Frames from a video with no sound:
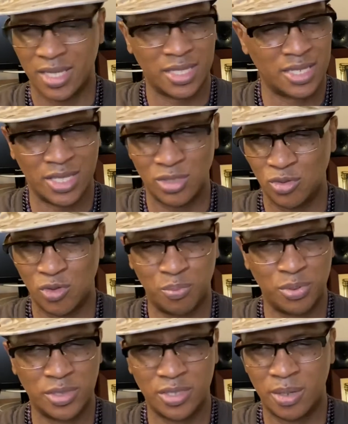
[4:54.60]
can't do no
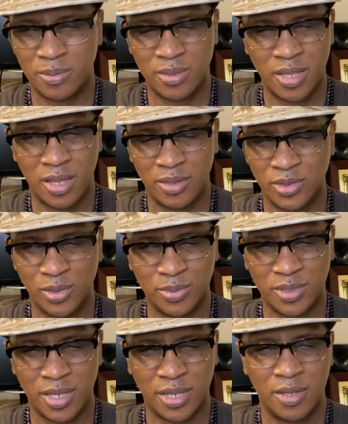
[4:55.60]
push-ups now, you know what I'm
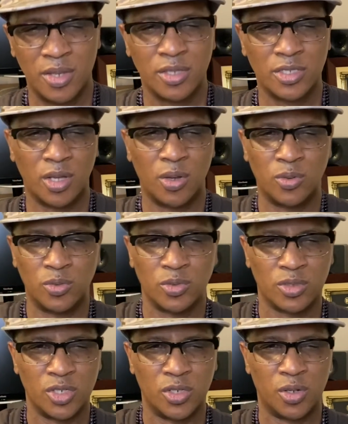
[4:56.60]
saying? So,
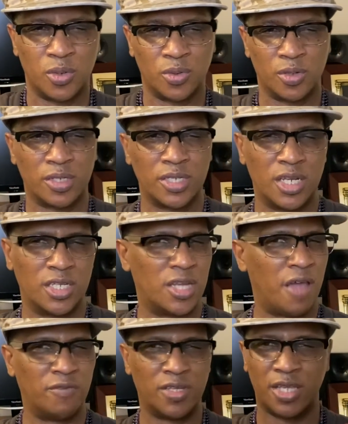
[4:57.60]
you know, then
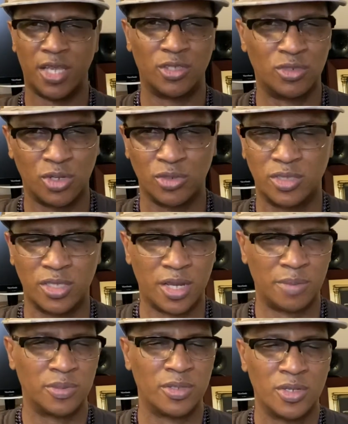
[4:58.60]
definitely can't do no
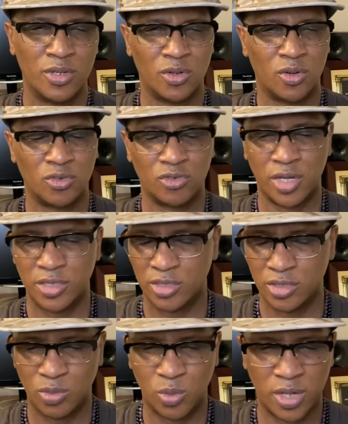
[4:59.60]
sit-ups or
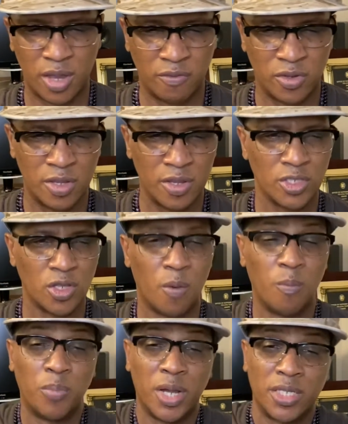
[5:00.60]
crunches or whatever. So,
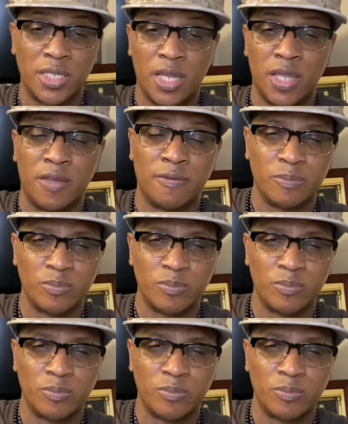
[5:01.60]
but then,